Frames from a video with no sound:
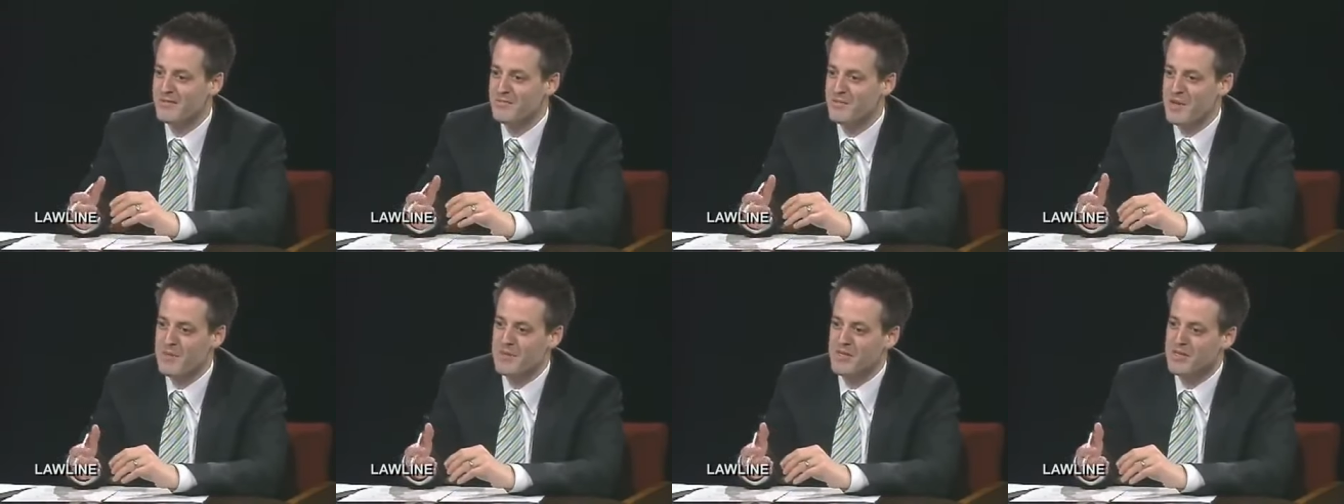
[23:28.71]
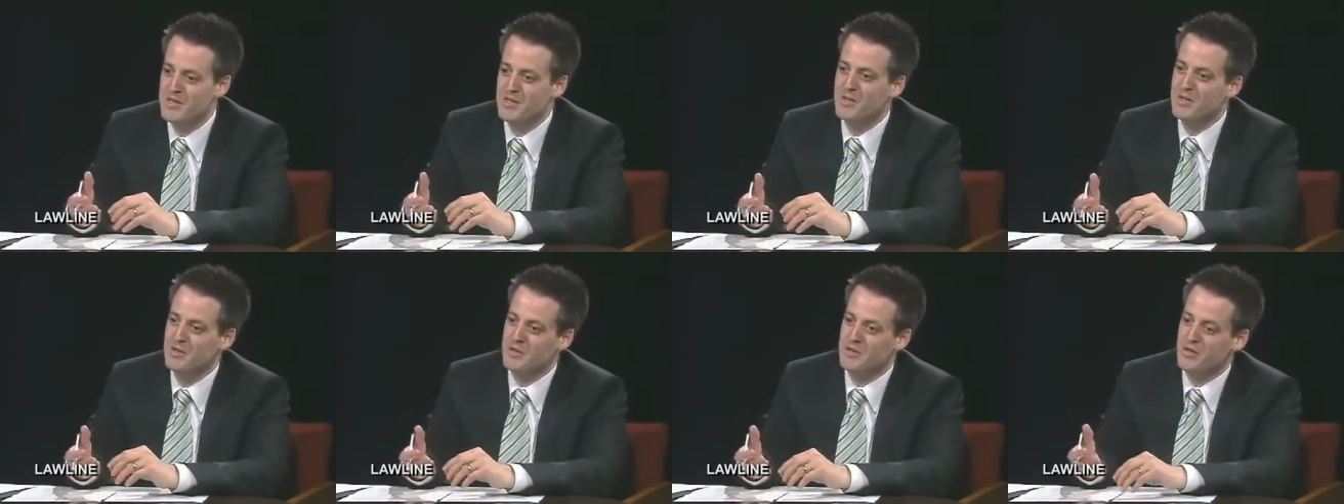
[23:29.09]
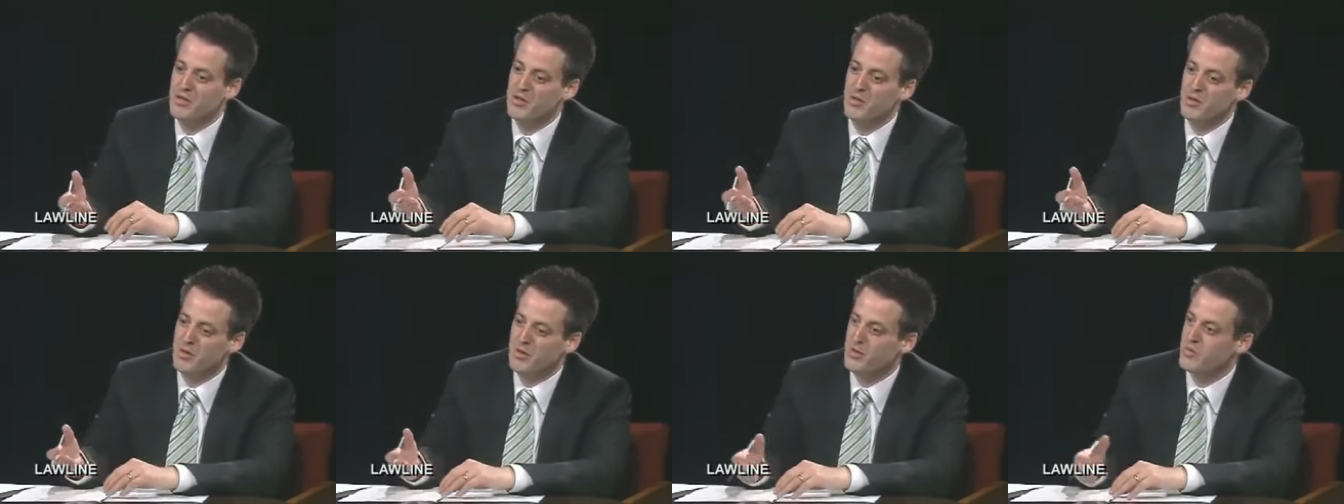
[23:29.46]
maybe you don't
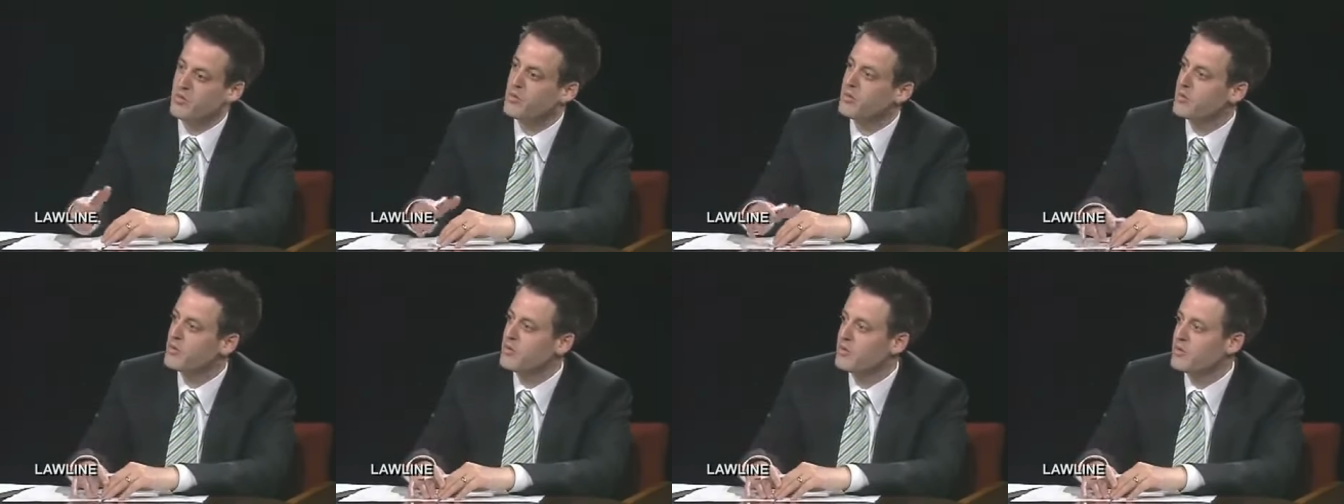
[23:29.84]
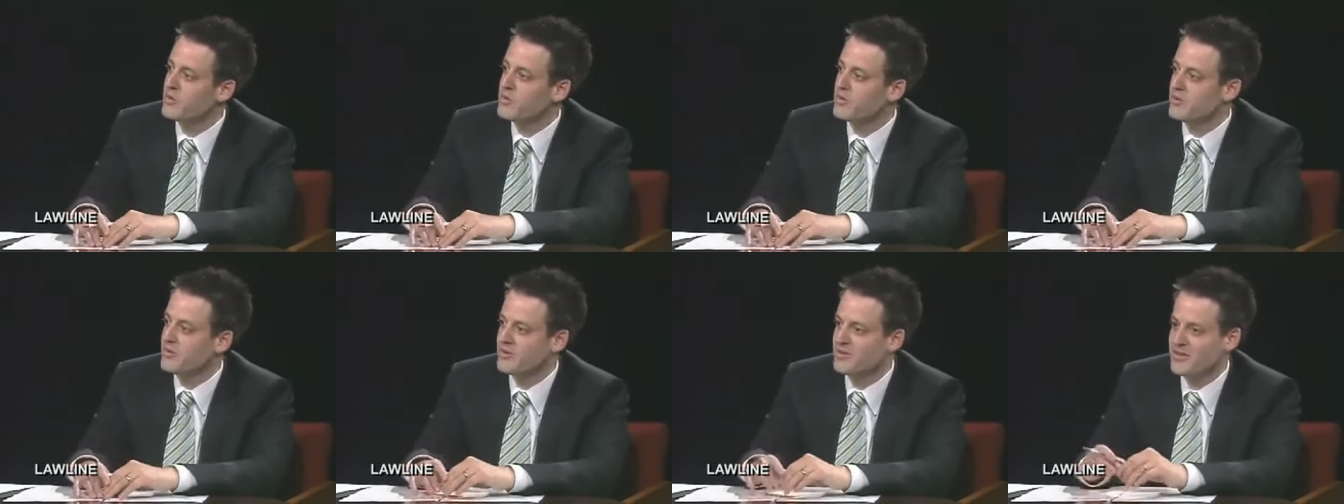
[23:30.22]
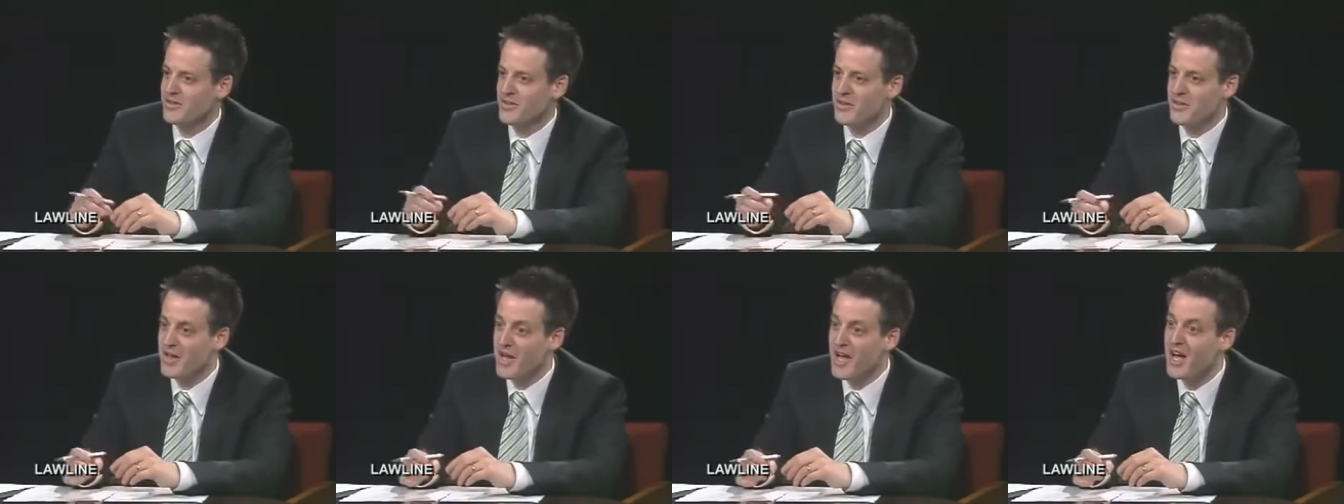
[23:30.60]
do it through
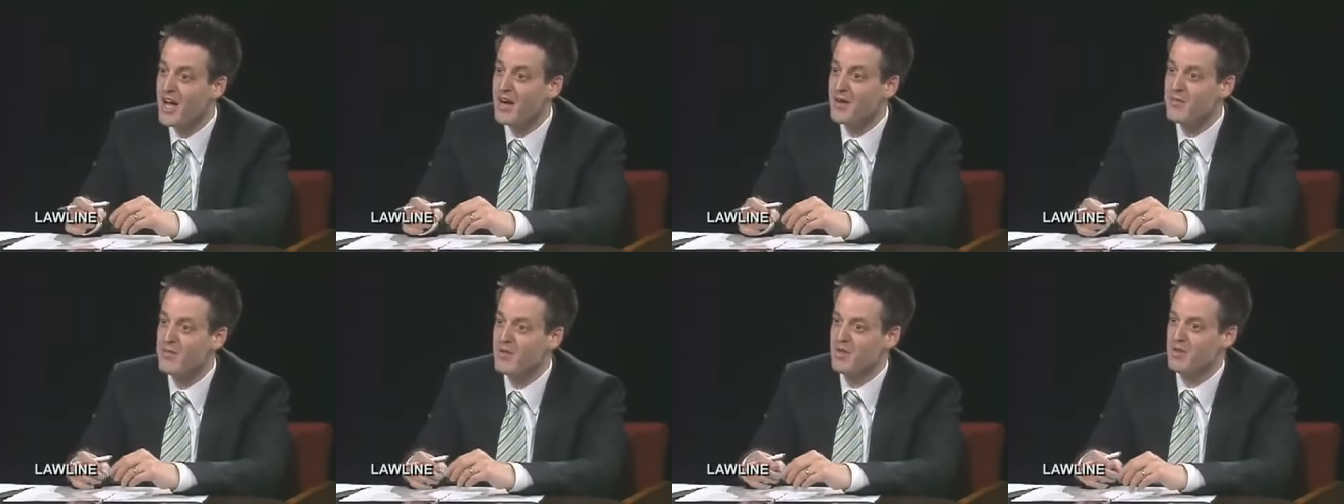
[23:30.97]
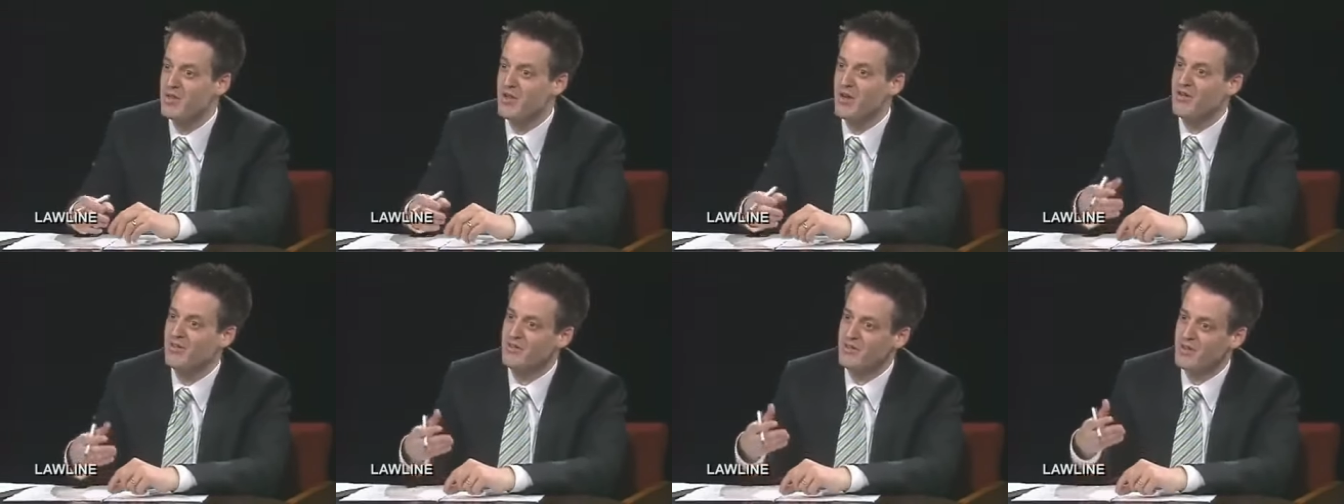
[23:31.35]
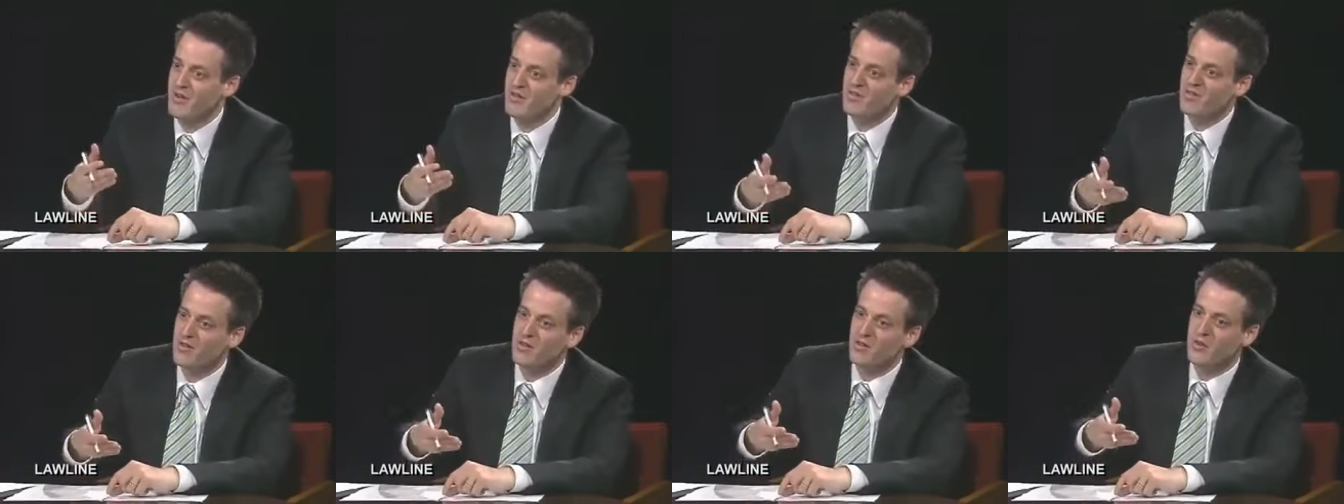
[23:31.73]
the lab, but of,
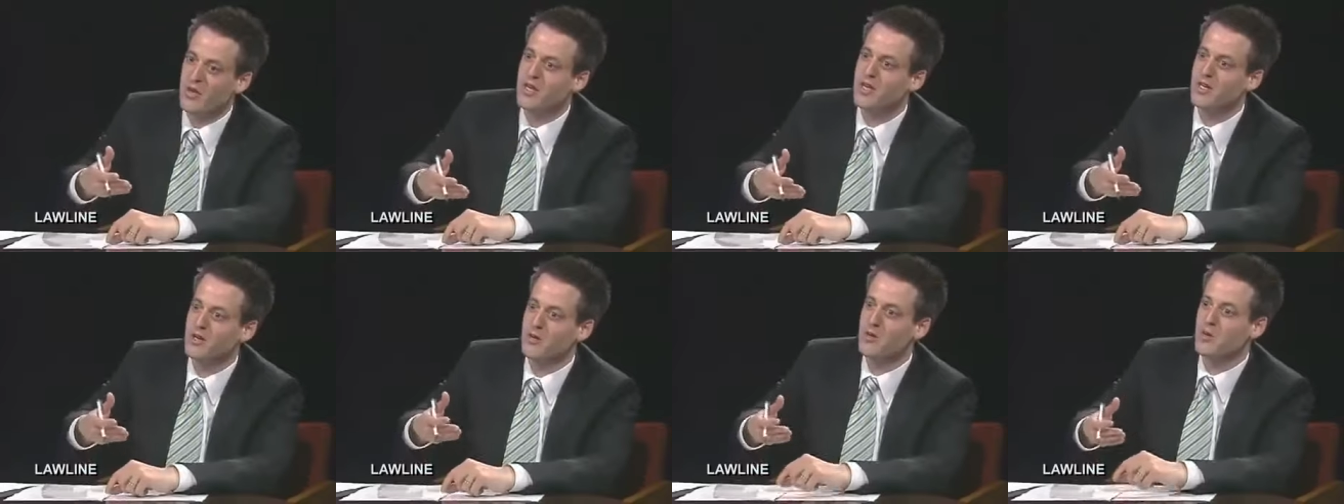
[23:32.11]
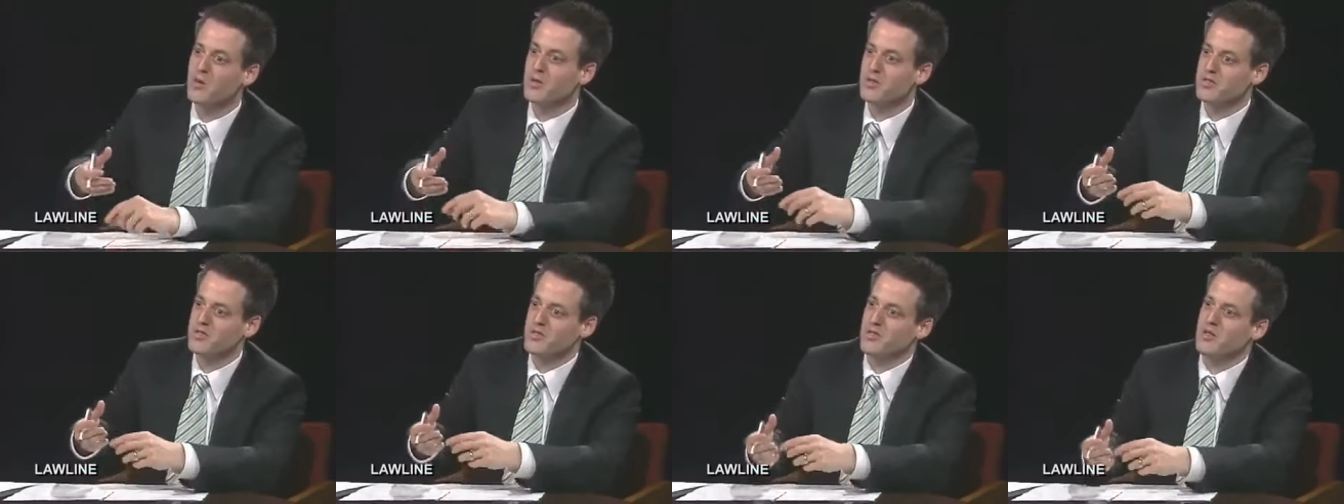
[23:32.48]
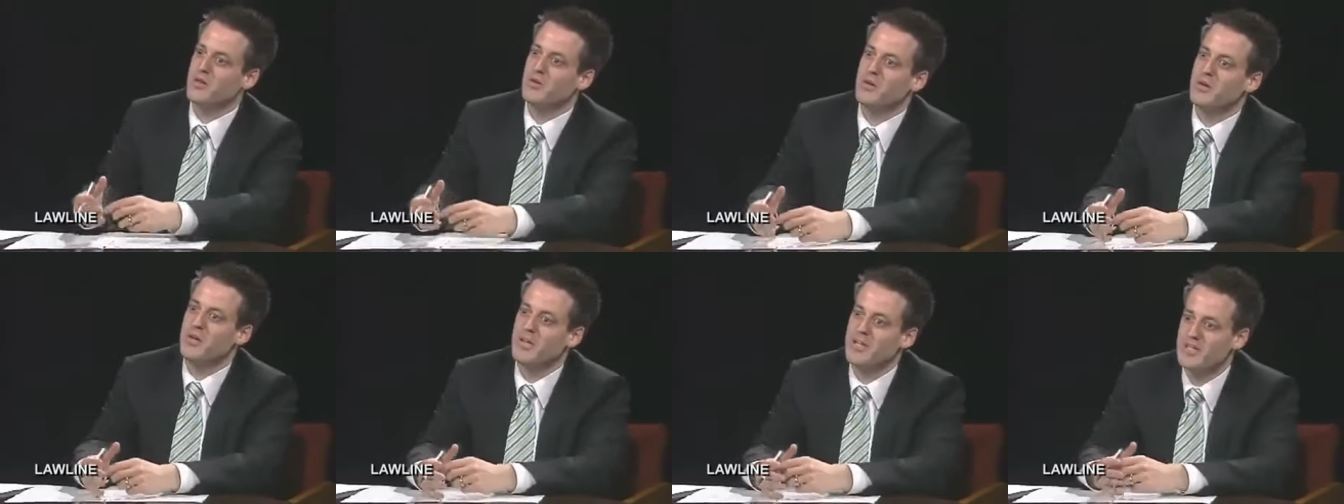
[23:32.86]
of creating corn
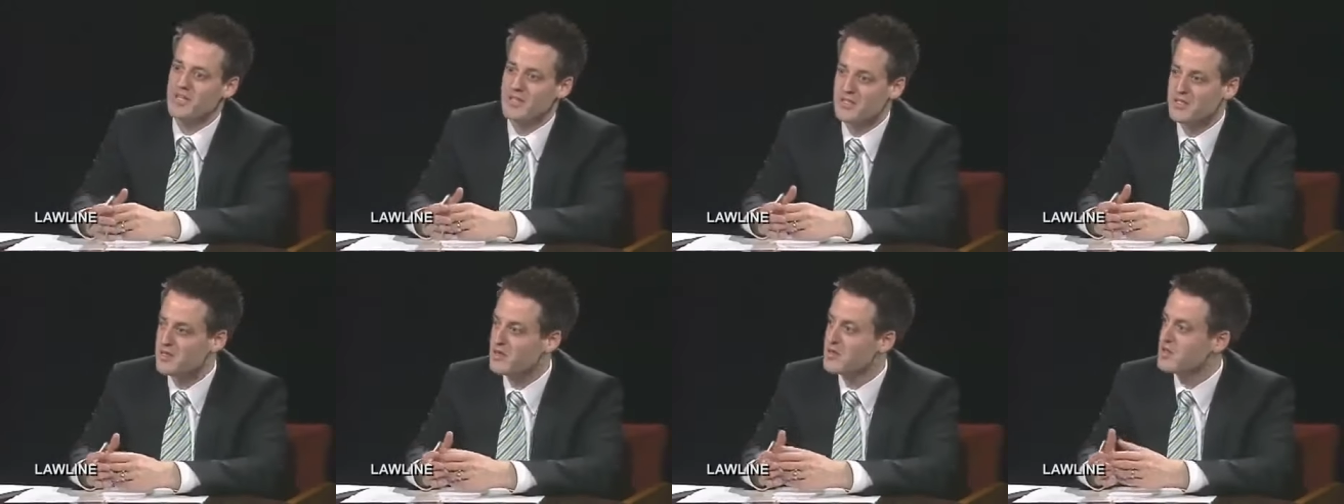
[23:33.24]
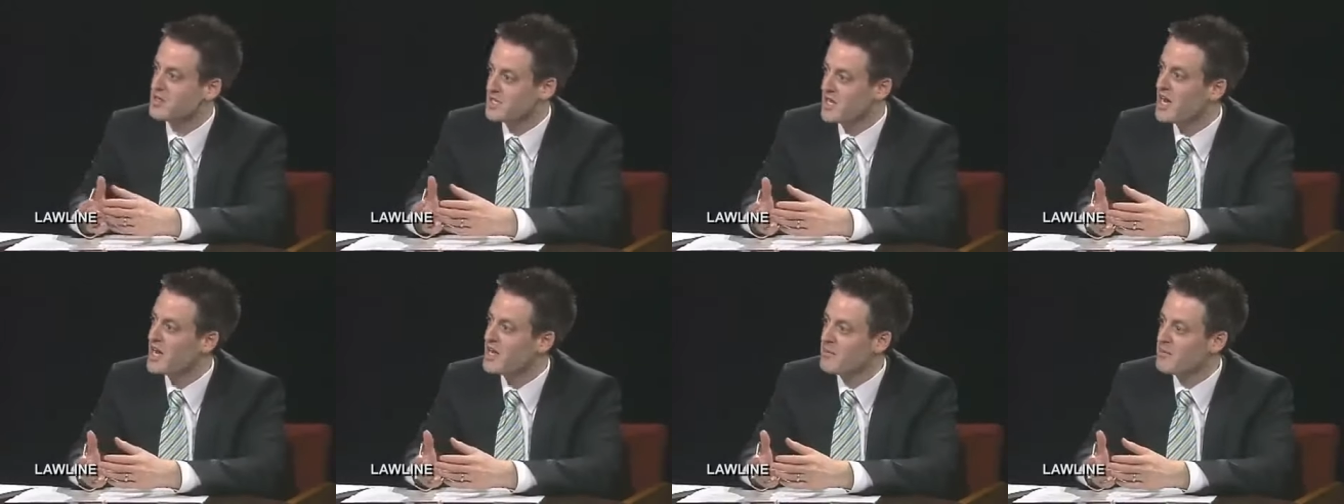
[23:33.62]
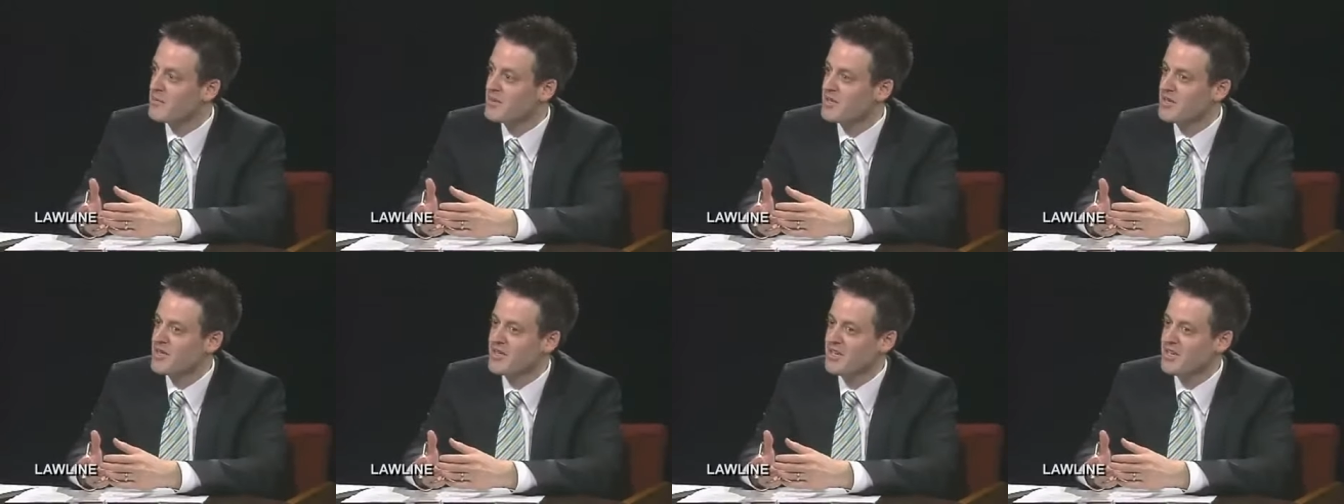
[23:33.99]
so it's a certain type,